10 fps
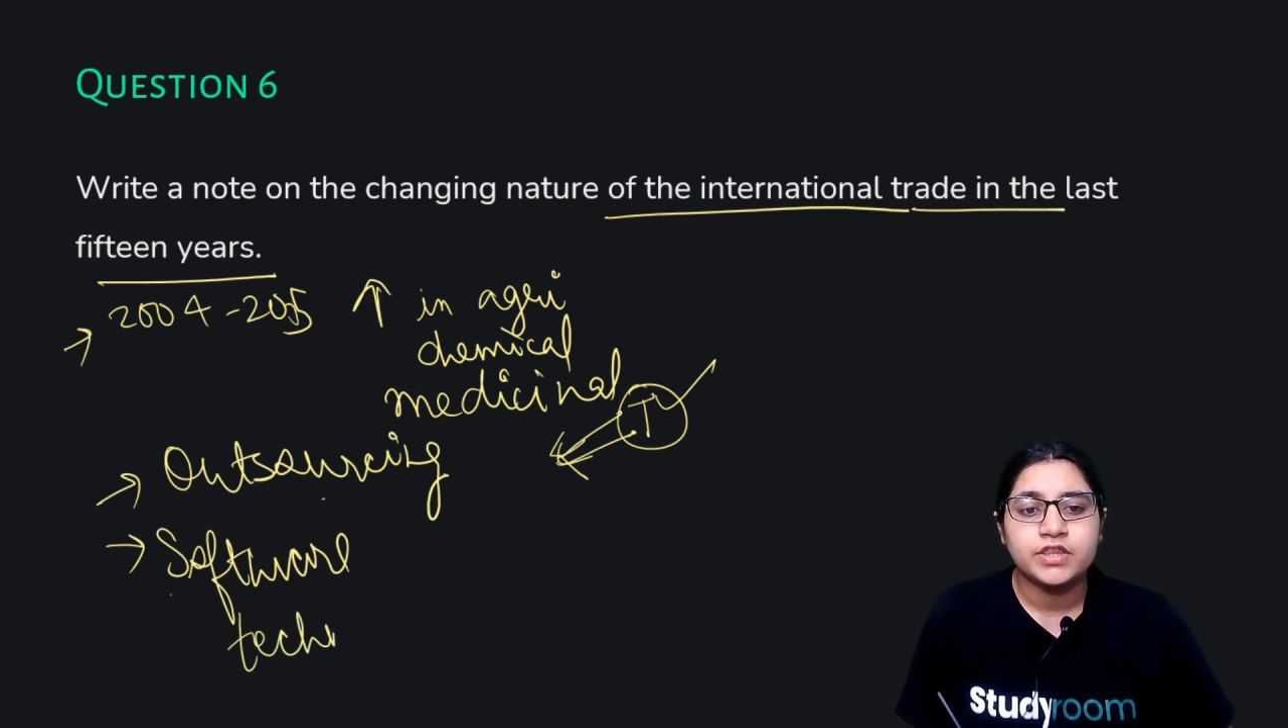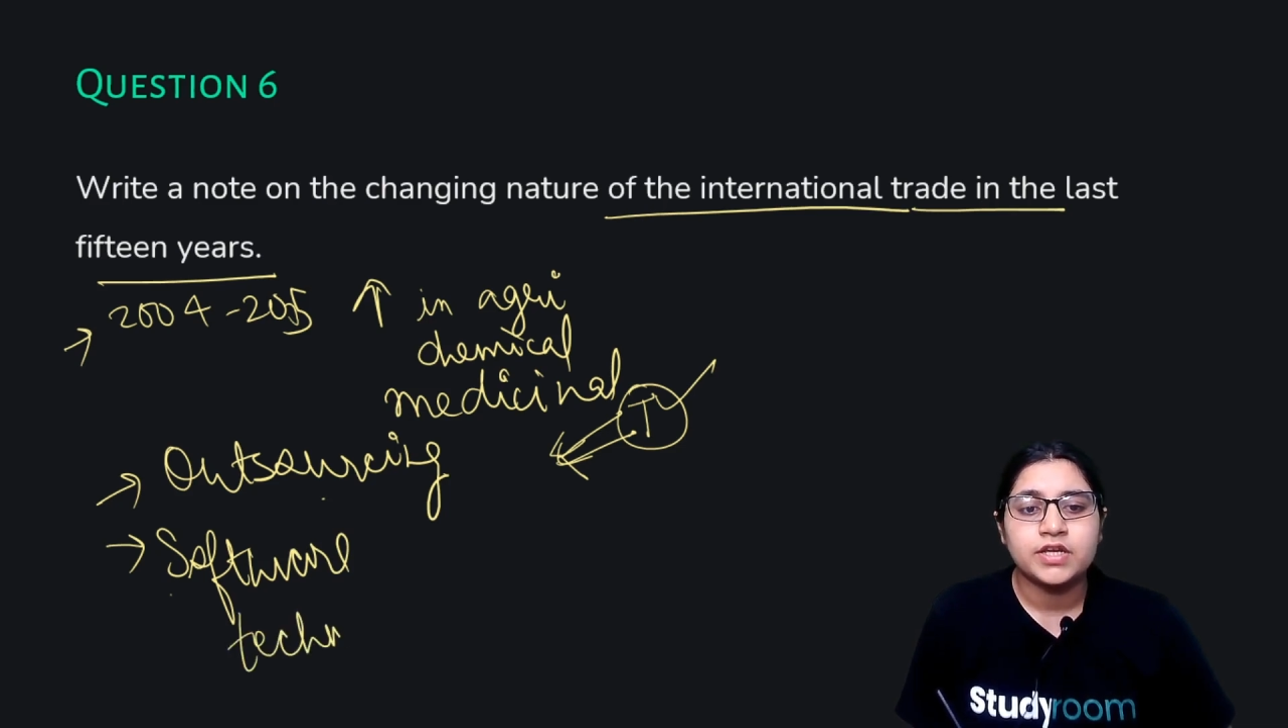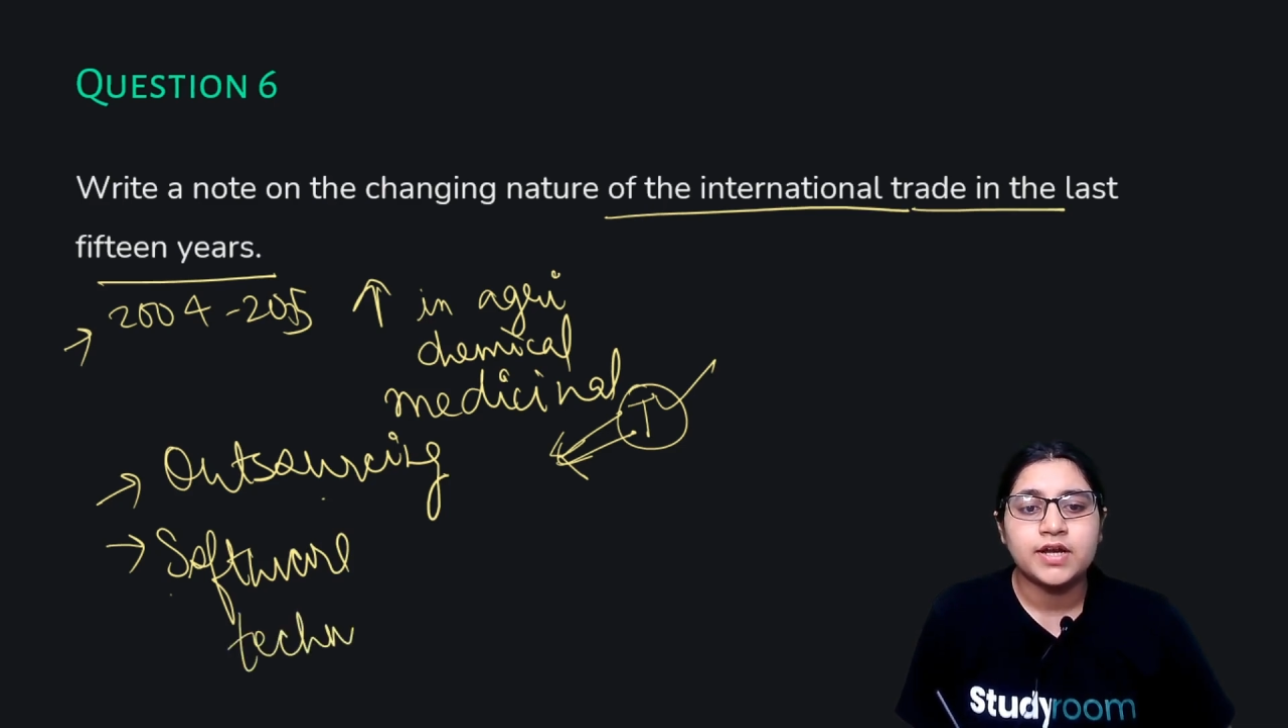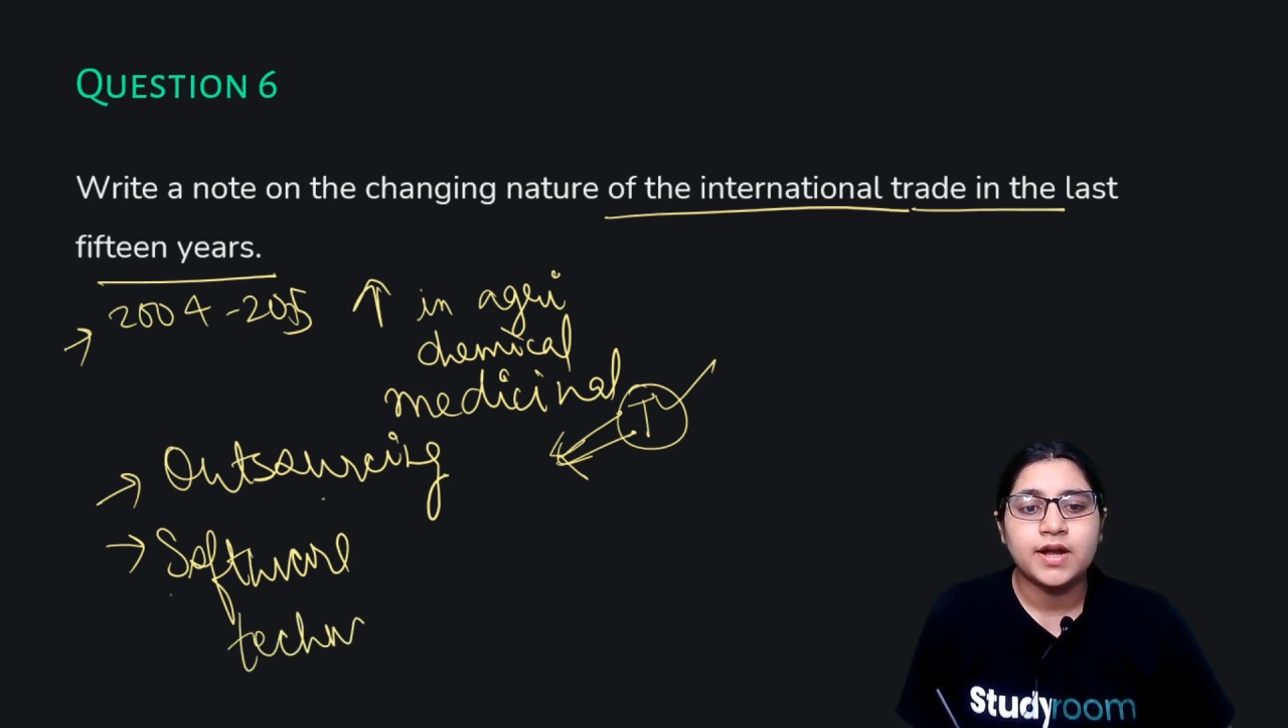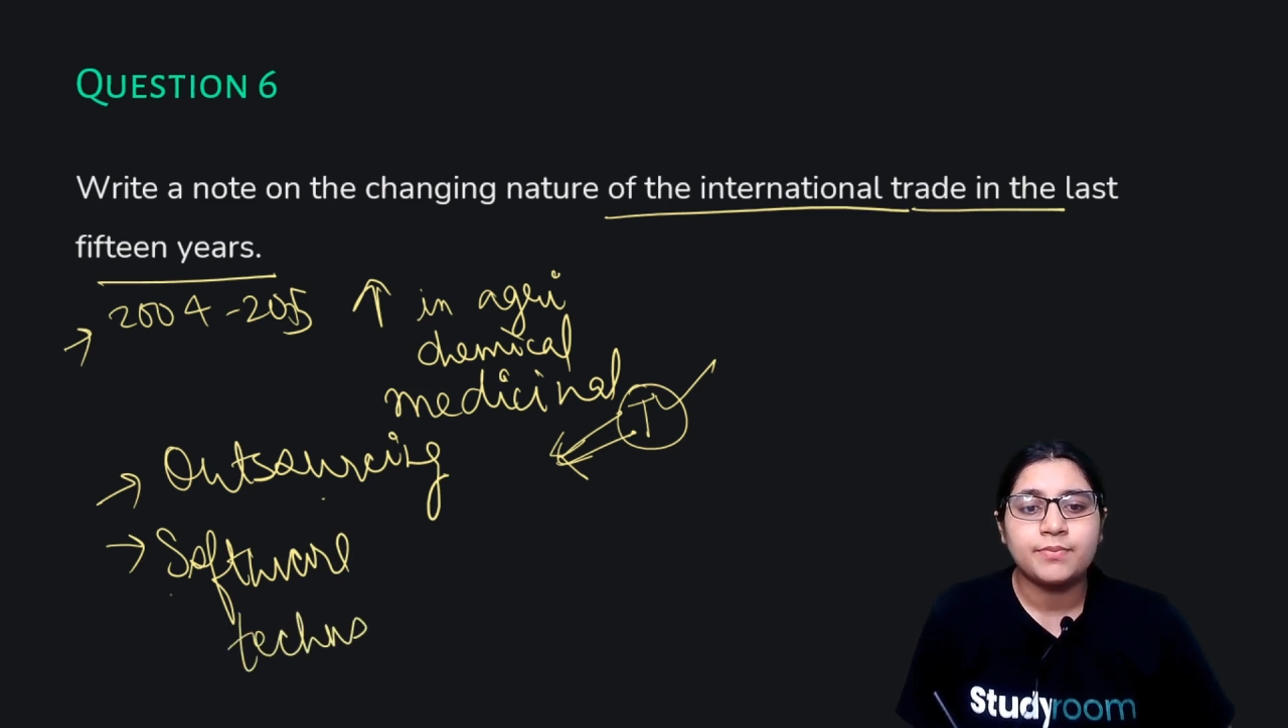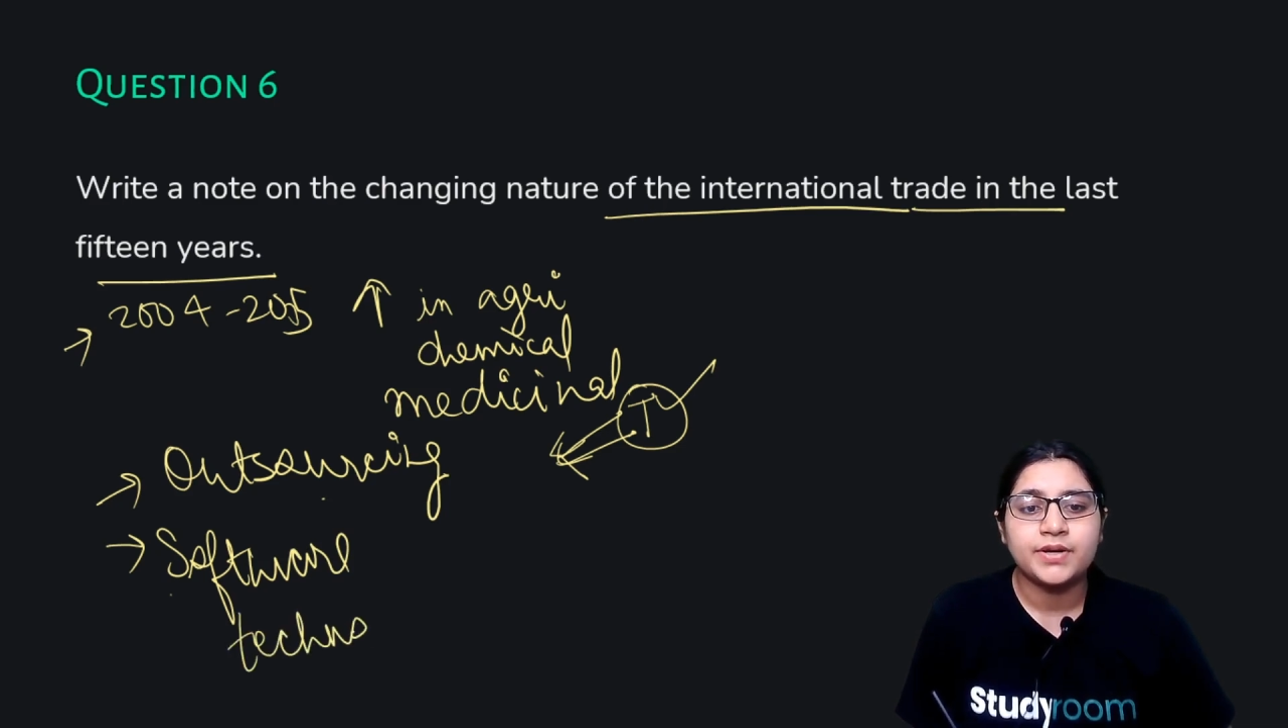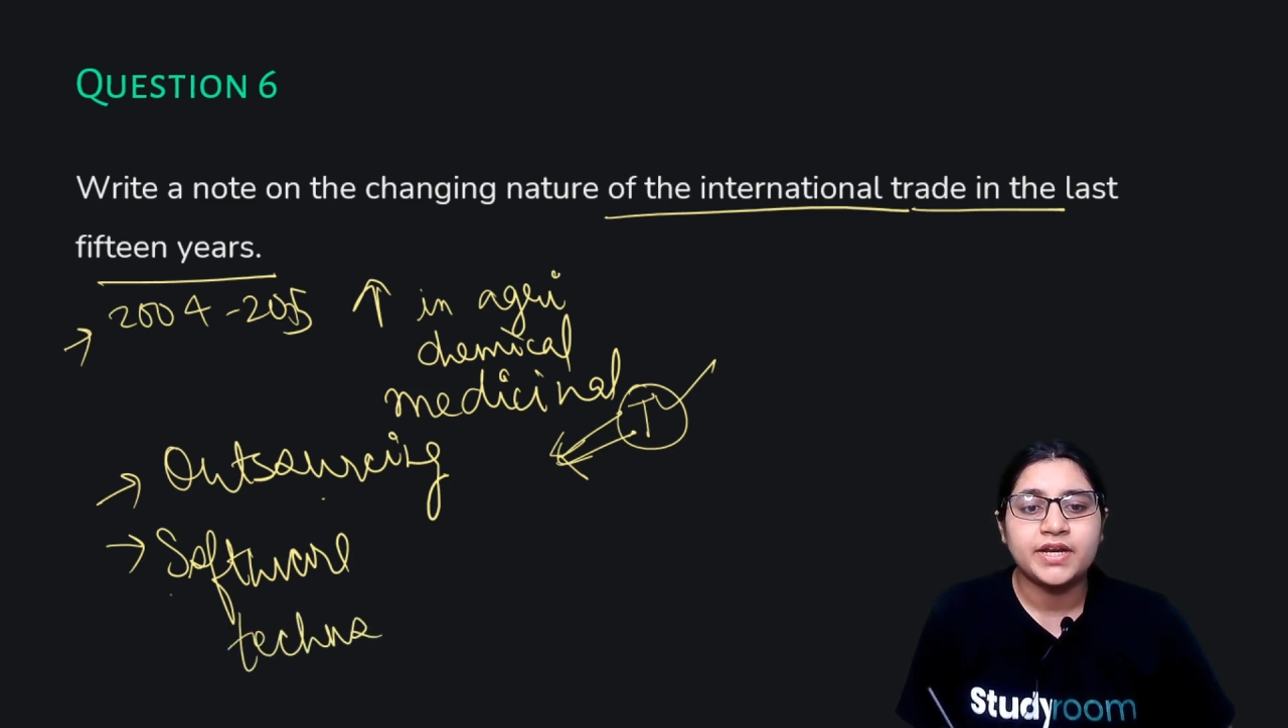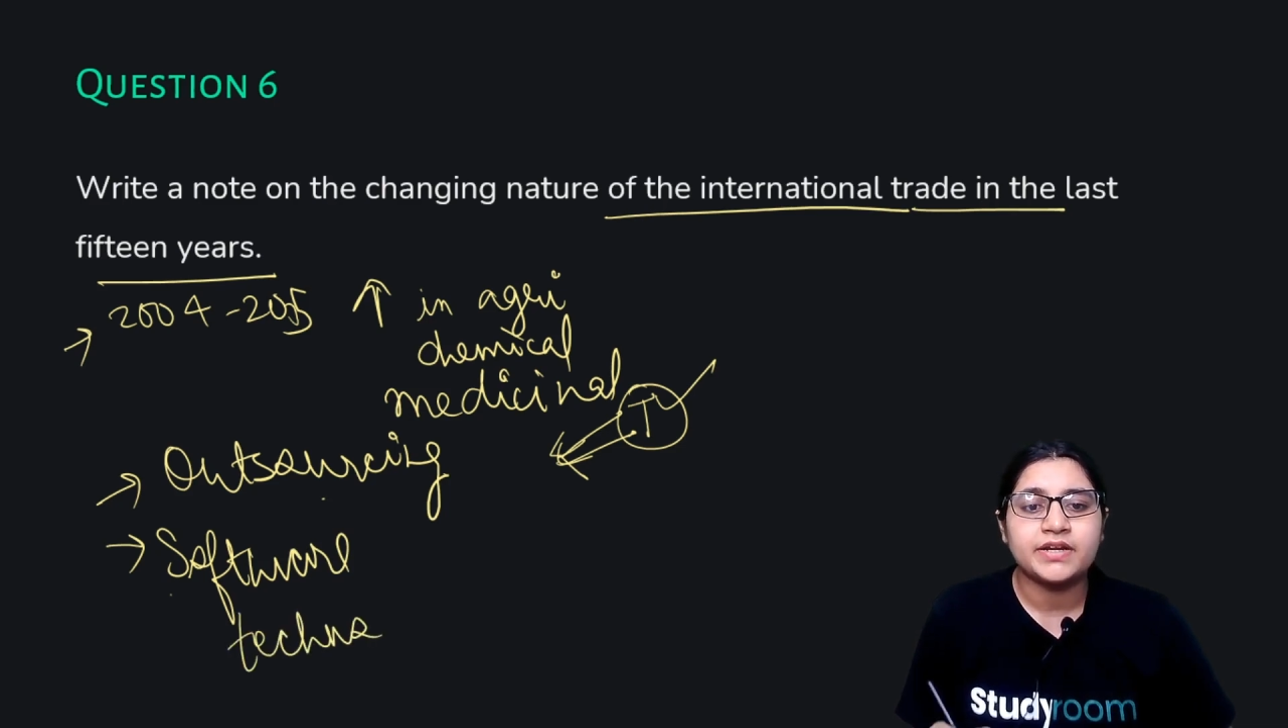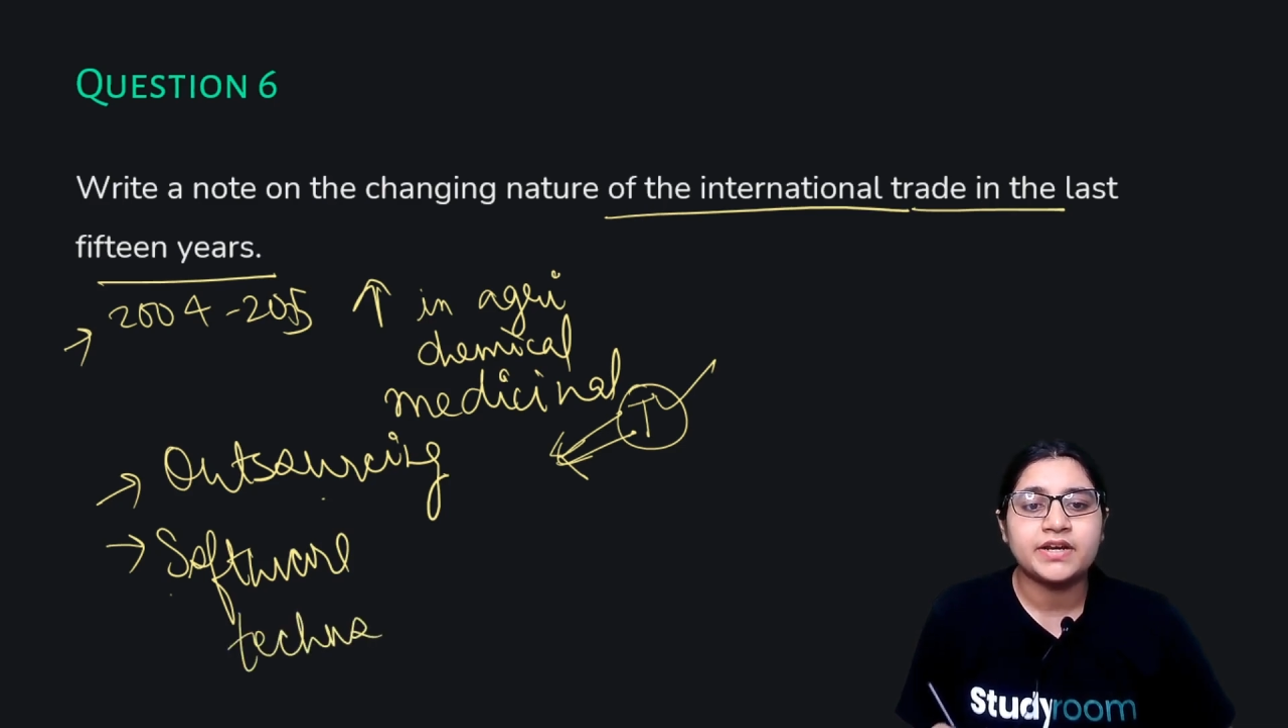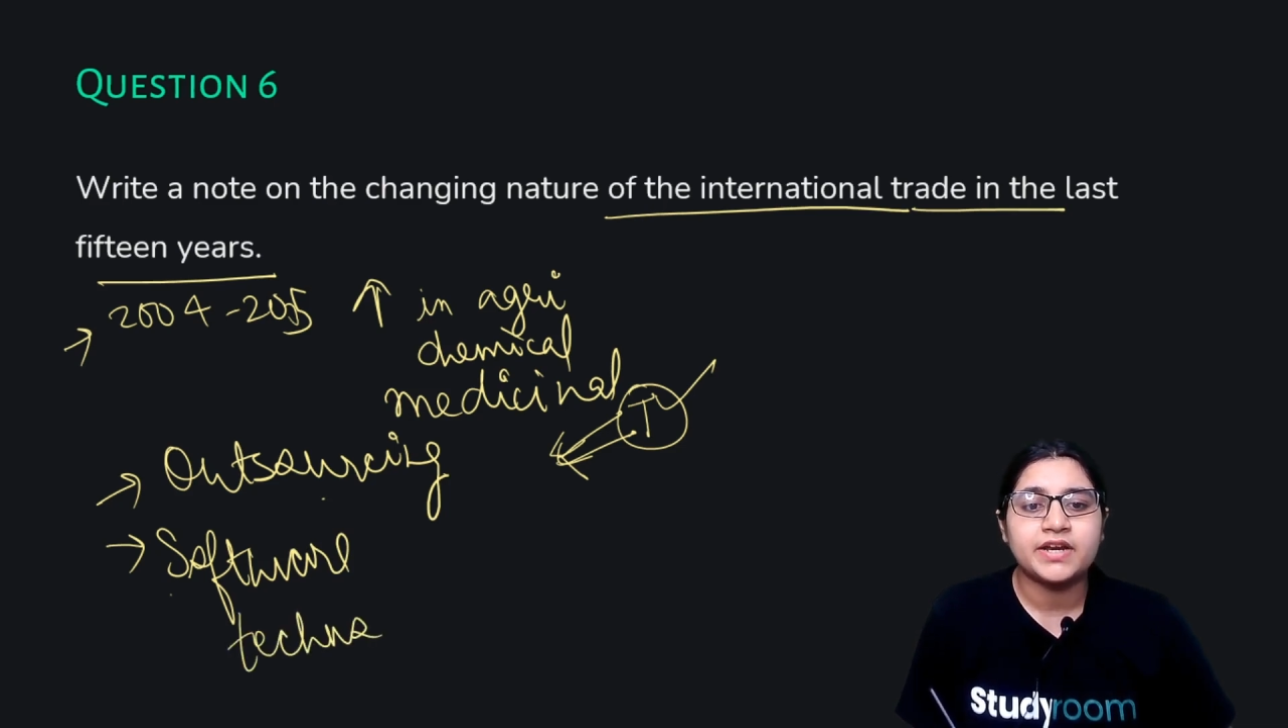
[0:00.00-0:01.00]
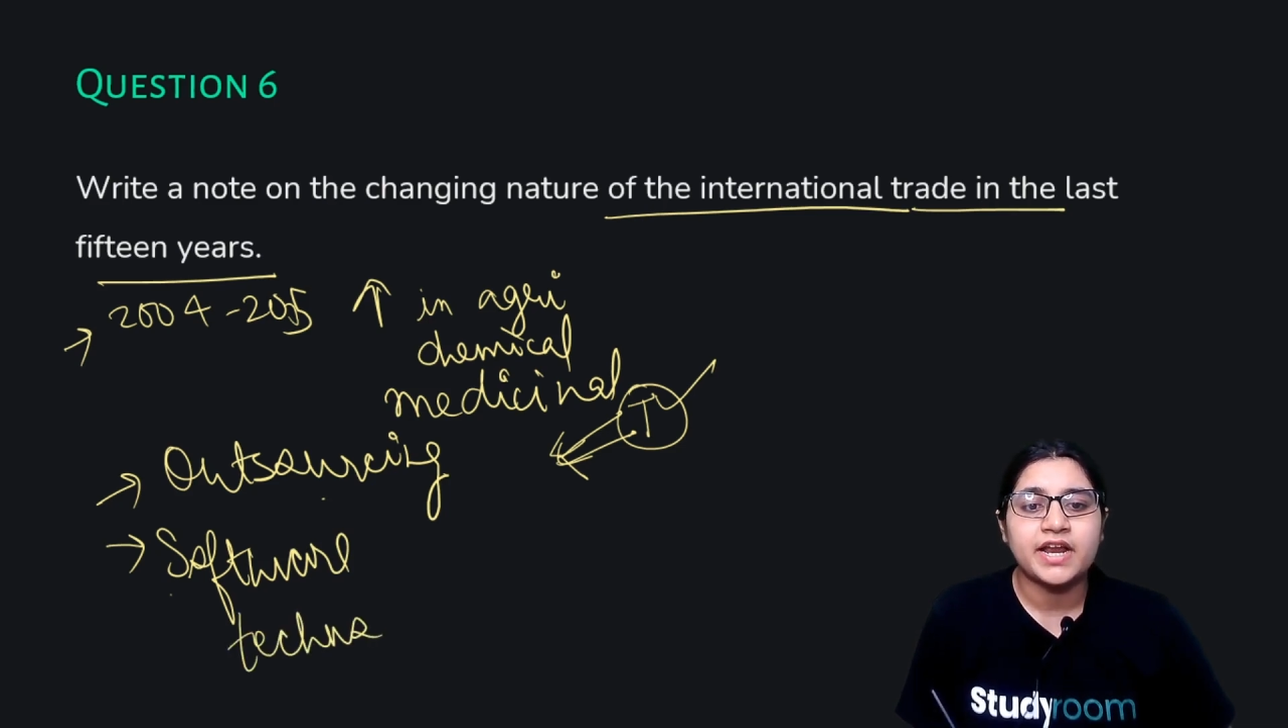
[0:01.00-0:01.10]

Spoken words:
updated